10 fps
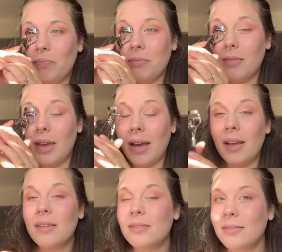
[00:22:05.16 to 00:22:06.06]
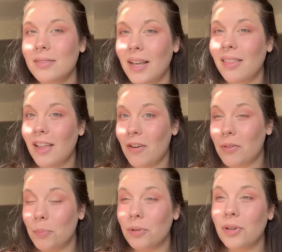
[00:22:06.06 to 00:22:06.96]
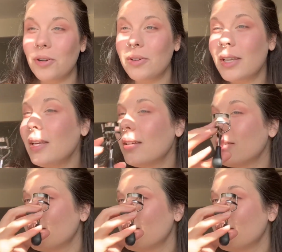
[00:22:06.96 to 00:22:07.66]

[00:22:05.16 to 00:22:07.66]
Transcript: Yeah, I love a pierogi.